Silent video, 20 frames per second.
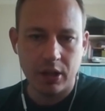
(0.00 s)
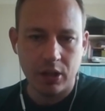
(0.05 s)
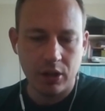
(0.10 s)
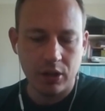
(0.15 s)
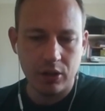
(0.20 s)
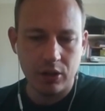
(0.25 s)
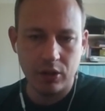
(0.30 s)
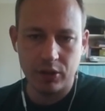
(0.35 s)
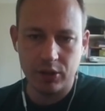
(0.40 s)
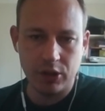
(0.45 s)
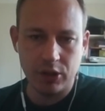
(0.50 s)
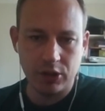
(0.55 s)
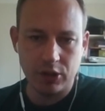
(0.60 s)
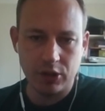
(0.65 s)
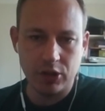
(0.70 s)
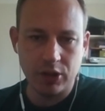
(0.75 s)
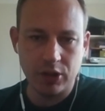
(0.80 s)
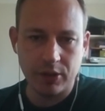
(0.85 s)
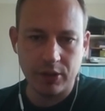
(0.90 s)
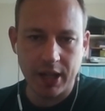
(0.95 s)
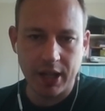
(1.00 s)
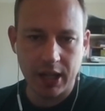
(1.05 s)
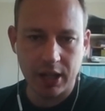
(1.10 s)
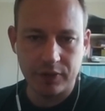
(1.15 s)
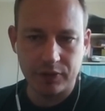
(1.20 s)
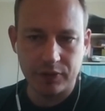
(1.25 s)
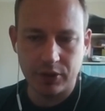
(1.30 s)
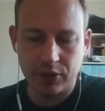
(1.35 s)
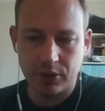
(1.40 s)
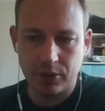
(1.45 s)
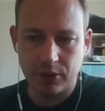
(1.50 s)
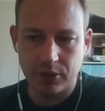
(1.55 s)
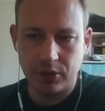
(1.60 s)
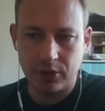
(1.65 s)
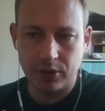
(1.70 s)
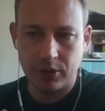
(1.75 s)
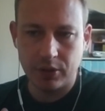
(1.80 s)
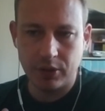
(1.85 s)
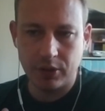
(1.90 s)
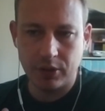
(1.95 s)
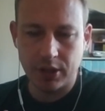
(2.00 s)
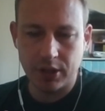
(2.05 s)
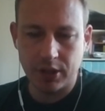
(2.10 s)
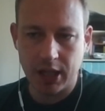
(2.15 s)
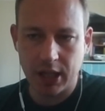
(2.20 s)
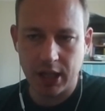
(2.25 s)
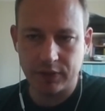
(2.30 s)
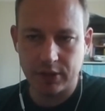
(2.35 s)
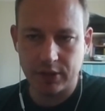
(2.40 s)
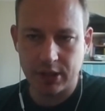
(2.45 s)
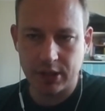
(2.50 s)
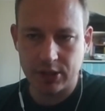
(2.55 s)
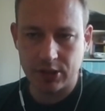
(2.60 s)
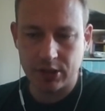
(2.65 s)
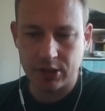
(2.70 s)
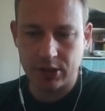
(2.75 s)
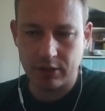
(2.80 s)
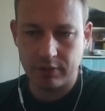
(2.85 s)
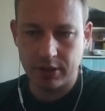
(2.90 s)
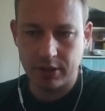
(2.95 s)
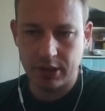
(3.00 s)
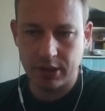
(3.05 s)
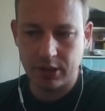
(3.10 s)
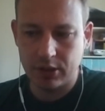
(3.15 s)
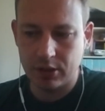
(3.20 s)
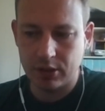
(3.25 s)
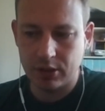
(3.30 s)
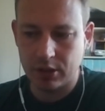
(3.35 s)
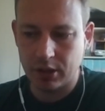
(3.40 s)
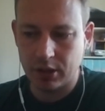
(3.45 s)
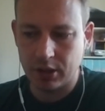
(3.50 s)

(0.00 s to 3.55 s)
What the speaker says: look, you don't have to necessarily,